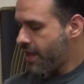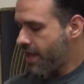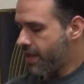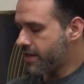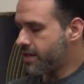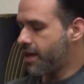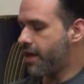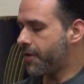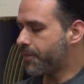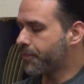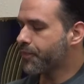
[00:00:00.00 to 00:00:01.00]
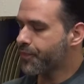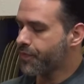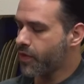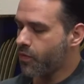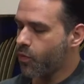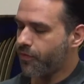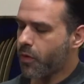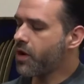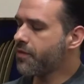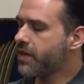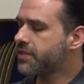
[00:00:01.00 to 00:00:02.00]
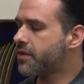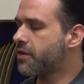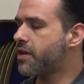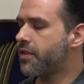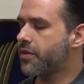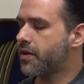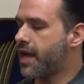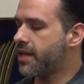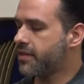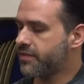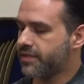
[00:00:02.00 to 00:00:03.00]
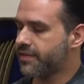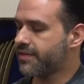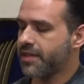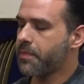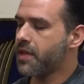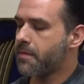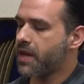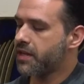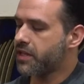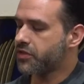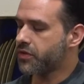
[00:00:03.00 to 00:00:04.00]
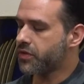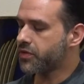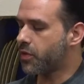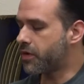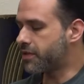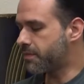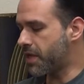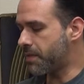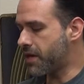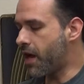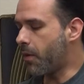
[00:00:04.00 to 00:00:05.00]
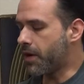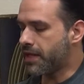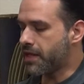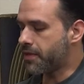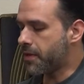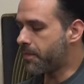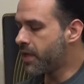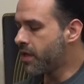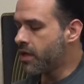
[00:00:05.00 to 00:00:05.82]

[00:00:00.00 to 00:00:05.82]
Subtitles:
And for one reason or another, something about each of those swords made me not want to get them.